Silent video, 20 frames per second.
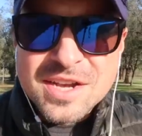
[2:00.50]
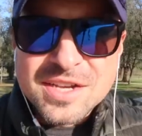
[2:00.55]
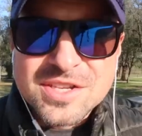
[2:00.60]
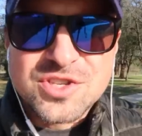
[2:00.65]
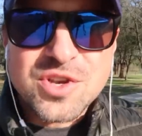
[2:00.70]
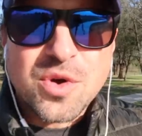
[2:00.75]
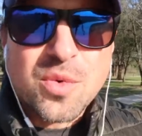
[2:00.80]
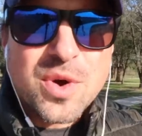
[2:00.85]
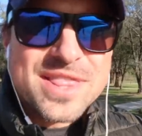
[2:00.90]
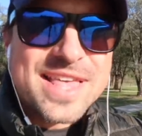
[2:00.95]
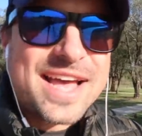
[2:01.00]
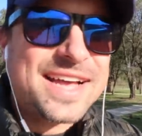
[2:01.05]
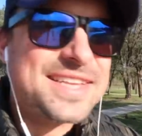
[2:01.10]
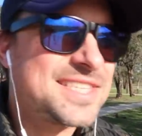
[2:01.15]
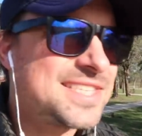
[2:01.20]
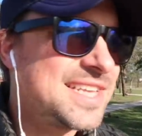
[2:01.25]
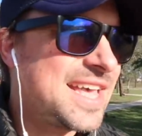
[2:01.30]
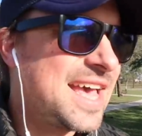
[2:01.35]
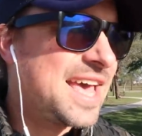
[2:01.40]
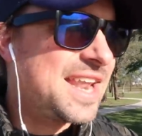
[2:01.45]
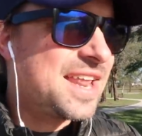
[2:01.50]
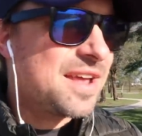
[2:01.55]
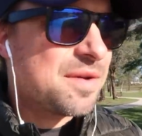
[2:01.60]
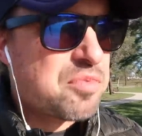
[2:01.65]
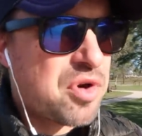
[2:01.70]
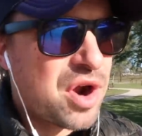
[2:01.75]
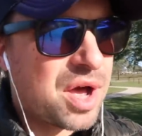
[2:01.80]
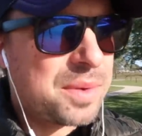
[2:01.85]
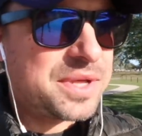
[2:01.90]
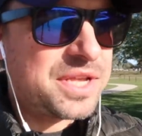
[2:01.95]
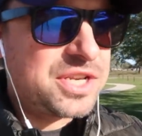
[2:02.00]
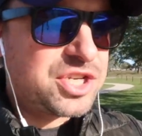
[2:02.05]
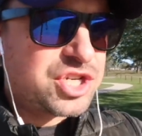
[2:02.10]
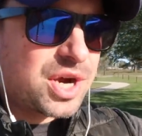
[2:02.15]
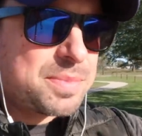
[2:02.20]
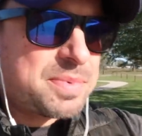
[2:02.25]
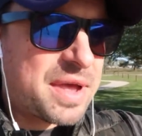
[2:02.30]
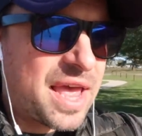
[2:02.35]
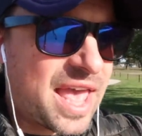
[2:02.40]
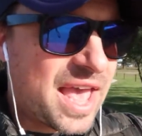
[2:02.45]
So with that said, probably
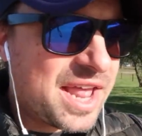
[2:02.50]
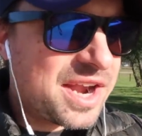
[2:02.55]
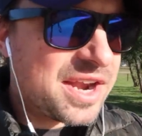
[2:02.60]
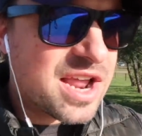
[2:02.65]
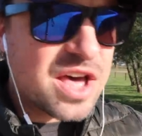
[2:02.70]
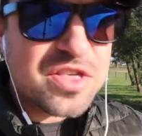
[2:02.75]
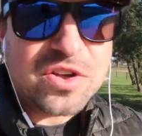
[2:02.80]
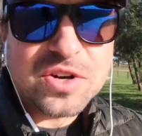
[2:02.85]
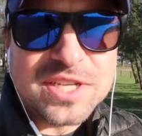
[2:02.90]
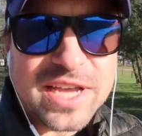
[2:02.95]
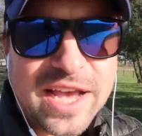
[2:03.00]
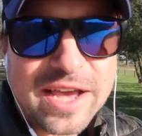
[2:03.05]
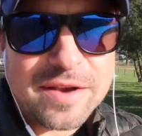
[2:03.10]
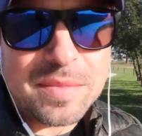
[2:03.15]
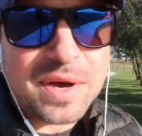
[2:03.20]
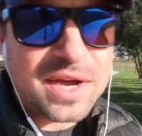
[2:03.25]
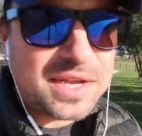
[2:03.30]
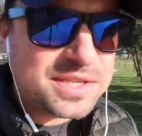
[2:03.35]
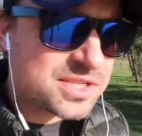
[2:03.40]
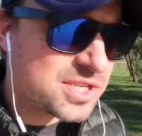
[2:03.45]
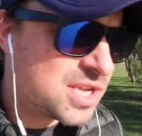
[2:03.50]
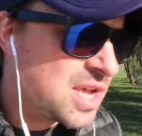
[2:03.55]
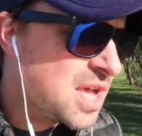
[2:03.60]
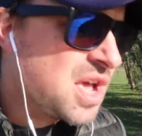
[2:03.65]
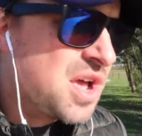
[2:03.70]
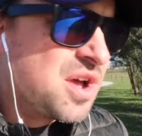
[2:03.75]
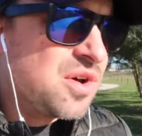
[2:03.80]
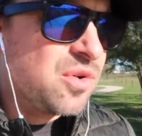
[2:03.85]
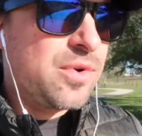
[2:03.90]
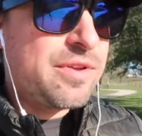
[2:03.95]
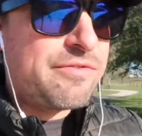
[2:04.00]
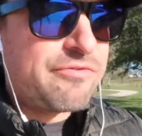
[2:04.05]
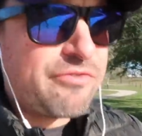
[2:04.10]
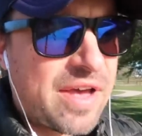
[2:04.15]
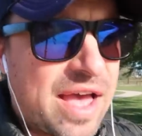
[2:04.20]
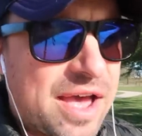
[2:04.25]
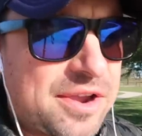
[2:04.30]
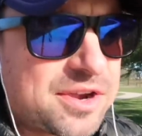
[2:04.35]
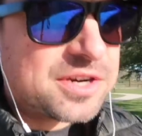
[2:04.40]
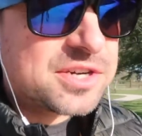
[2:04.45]
jump ahead another 10 months. We
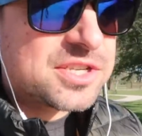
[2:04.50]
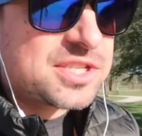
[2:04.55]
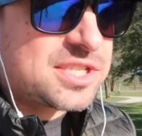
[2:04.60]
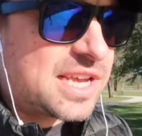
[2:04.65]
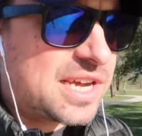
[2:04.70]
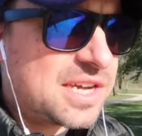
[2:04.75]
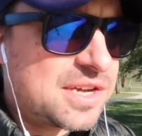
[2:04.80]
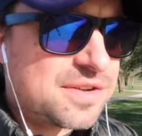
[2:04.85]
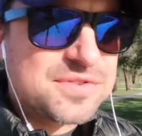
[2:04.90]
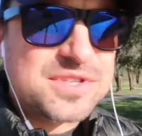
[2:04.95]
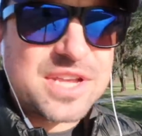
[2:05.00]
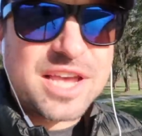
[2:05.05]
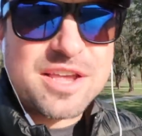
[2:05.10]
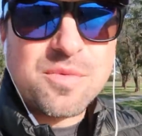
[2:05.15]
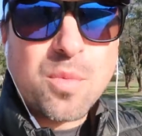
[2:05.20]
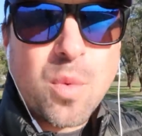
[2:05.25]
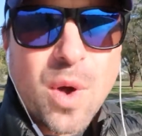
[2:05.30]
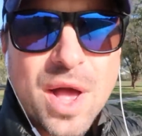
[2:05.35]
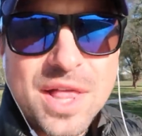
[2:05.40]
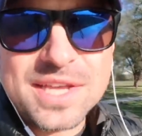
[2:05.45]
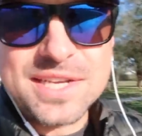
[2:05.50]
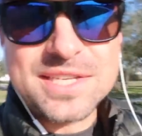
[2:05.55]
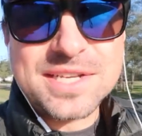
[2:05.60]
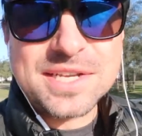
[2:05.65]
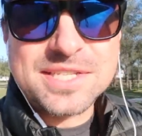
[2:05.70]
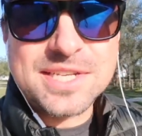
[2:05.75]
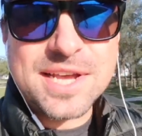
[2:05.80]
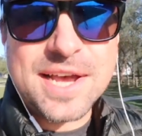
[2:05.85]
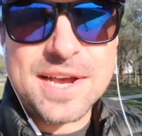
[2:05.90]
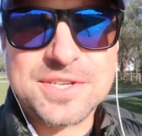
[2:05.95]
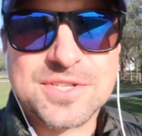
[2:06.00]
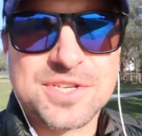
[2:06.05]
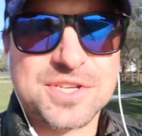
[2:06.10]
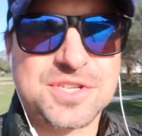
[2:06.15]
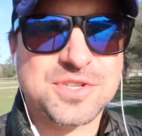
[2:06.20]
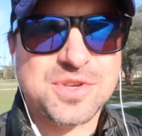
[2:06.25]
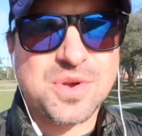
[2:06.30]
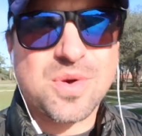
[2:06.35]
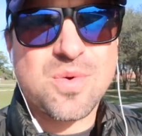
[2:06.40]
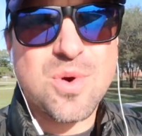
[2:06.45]
found ourselves in Wellington,
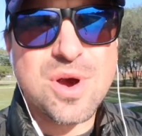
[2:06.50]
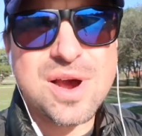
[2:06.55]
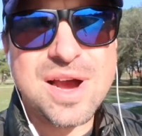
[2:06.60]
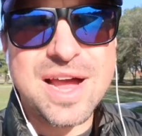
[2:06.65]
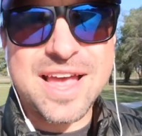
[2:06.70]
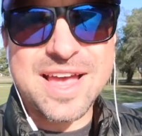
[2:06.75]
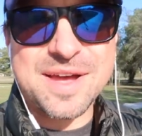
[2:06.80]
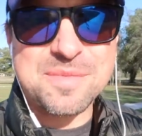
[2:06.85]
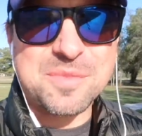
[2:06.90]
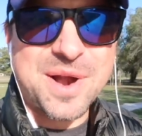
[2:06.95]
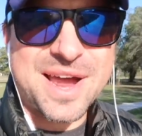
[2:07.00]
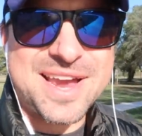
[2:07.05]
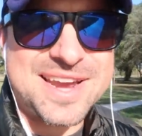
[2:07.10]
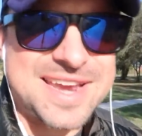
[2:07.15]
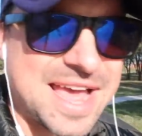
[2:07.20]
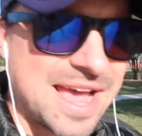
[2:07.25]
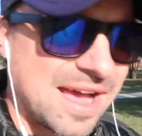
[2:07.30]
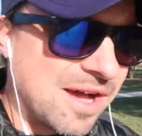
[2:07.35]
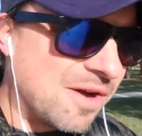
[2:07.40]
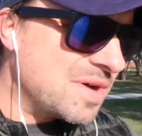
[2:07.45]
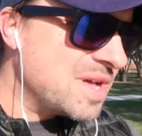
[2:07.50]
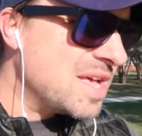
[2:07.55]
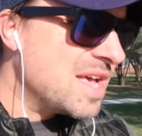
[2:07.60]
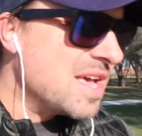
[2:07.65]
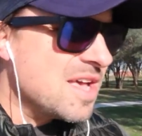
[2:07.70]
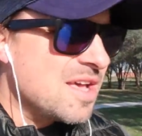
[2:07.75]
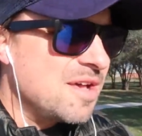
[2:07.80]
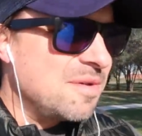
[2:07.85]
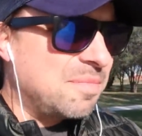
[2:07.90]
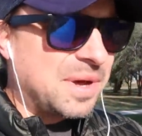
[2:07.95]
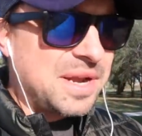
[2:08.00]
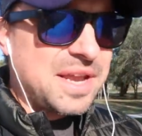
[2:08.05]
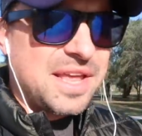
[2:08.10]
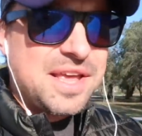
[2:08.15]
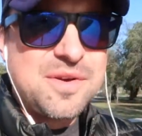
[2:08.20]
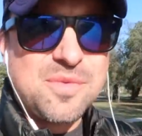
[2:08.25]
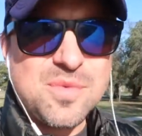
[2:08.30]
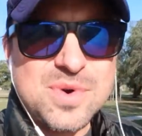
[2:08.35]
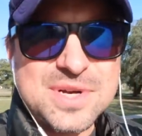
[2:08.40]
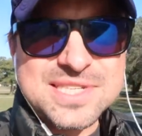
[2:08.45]
Texas, where I am right now, but
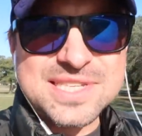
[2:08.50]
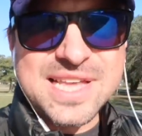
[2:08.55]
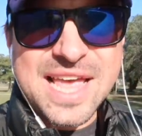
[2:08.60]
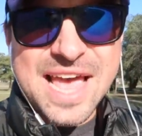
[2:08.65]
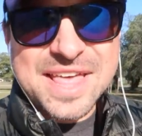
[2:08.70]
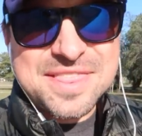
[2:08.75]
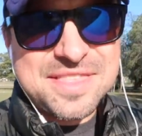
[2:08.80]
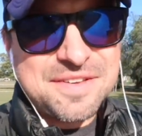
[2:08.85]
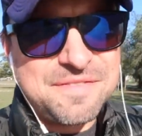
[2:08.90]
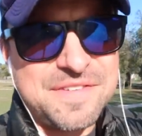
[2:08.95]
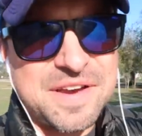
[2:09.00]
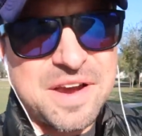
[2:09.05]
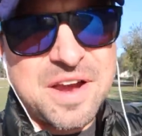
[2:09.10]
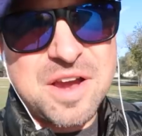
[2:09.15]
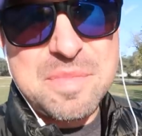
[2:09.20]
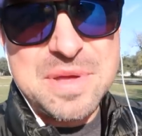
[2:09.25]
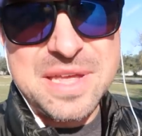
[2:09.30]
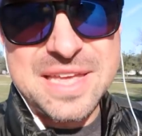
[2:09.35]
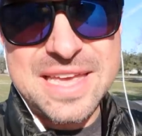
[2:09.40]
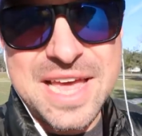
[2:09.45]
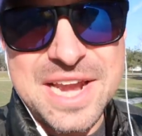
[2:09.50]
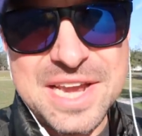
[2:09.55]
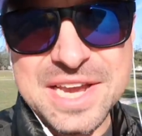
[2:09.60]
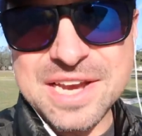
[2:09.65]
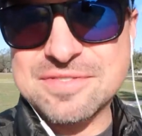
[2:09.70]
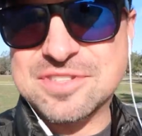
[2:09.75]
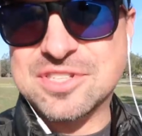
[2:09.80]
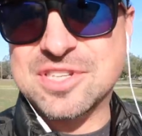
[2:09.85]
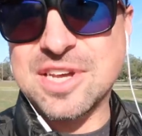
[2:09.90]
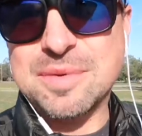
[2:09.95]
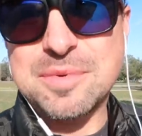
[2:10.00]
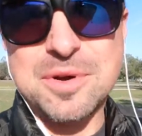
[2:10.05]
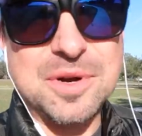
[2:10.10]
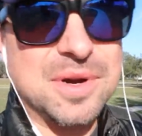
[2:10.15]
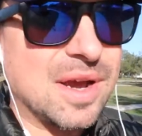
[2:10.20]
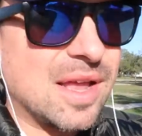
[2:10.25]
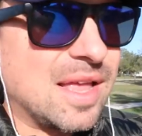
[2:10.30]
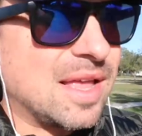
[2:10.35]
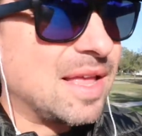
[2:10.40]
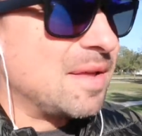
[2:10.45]
it was at the very beginning of
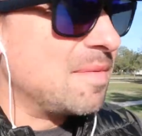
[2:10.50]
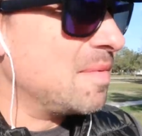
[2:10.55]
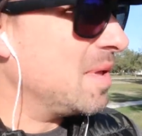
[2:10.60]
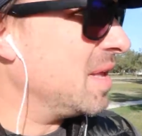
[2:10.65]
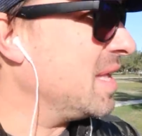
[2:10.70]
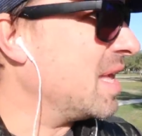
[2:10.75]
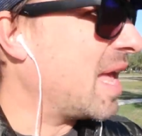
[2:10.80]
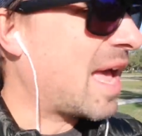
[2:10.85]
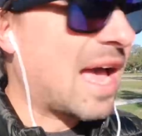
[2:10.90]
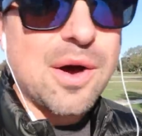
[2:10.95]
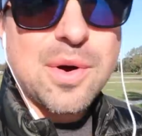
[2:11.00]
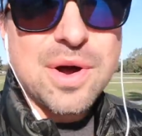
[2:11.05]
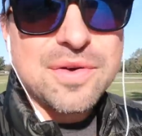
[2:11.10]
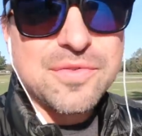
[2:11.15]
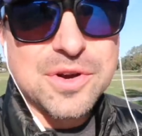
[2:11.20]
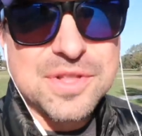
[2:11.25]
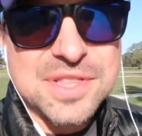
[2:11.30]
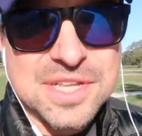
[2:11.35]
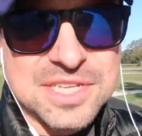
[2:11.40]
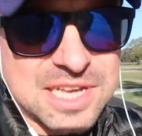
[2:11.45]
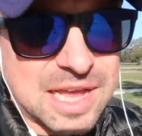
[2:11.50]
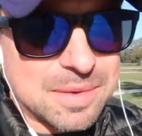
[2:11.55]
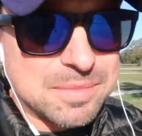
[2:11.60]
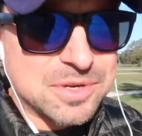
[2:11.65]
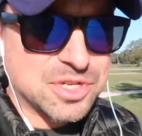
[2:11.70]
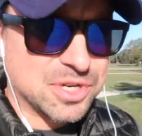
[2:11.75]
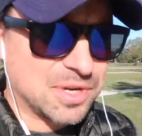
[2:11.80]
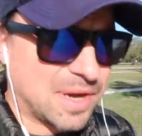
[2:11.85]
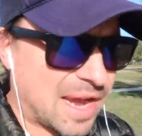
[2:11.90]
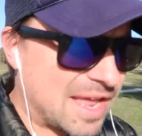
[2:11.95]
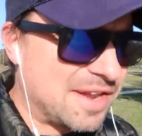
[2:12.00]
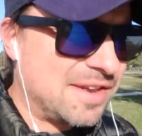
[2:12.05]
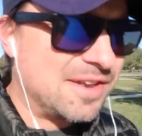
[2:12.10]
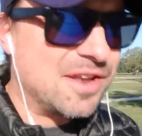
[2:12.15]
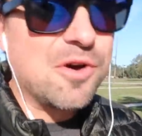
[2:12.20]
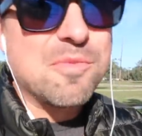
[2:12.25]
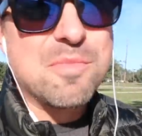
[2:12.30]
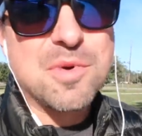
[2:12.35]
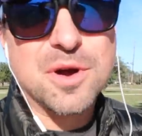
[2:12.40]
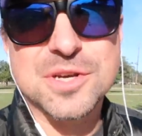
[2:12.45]
summer. However, the temperature had
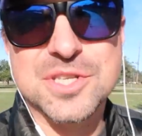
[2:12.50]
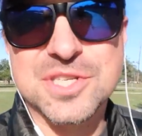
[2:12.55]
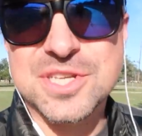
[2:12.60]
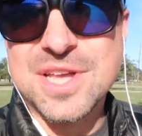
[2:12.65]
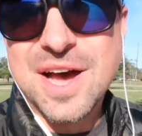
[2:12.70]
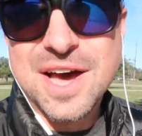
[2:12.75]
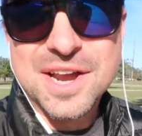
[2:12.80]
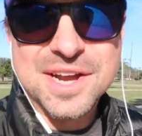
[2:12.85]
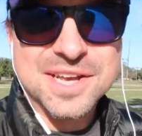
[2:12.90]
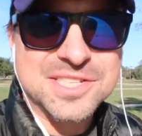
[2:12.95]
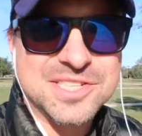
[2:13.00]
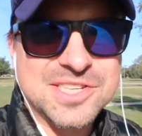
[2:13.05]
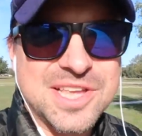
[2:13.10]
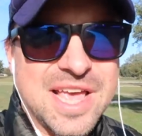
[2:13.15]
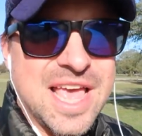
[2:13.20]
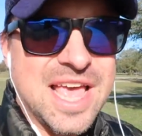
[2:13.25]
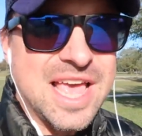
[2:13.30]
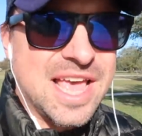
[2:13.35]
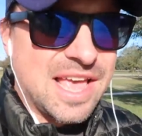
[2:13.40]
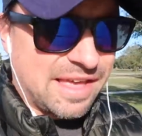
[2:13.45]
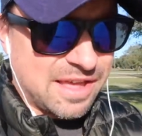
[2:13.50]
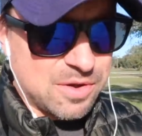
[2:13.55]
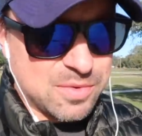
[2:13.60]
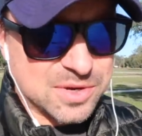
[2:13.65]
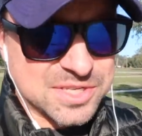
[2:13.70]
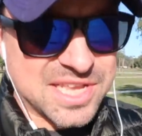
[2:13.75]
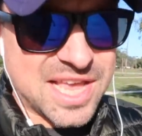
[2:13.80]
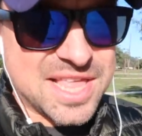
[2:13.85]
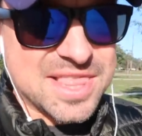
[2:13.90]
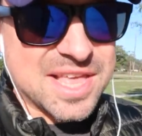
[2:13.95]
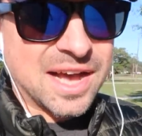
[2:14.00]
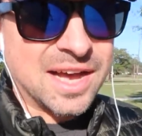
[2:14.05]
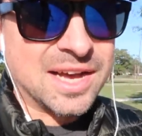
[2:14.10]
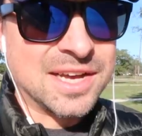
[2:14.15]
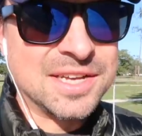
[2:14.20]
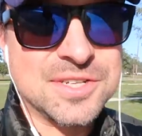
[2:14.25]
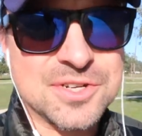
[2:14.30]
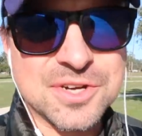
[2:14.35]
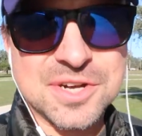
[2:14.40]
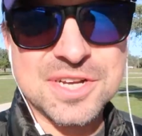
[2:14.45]
no mercy on us. It was in the
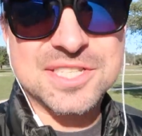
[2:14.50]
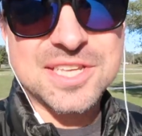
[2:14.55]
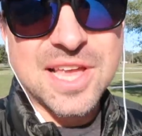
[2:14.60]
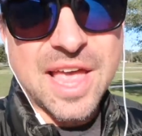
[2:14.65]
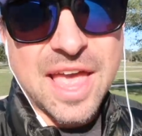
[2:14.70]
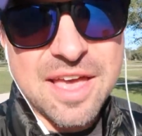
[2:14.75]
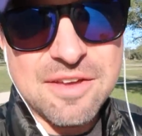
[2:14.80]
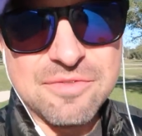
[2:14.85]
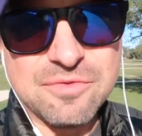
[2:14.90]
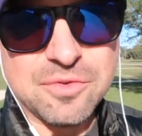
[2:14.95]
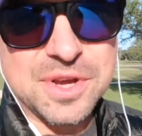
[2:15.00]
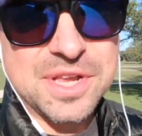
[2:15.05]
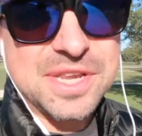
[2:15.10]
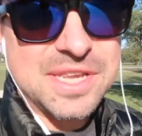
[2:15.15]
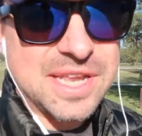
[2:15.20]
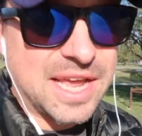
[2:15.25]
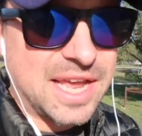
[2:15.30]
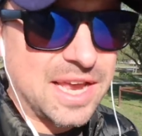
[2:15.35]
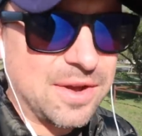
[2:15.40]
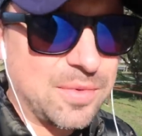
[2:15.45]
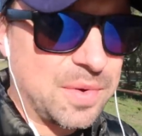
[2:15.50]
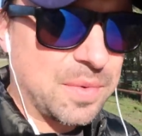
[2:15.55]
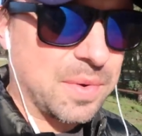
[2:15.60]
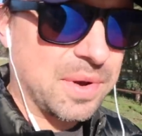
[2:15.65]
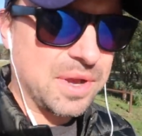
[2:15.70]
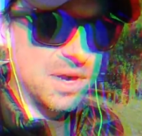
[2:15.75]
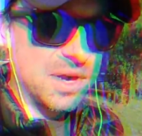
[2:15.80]
hundreds every day we were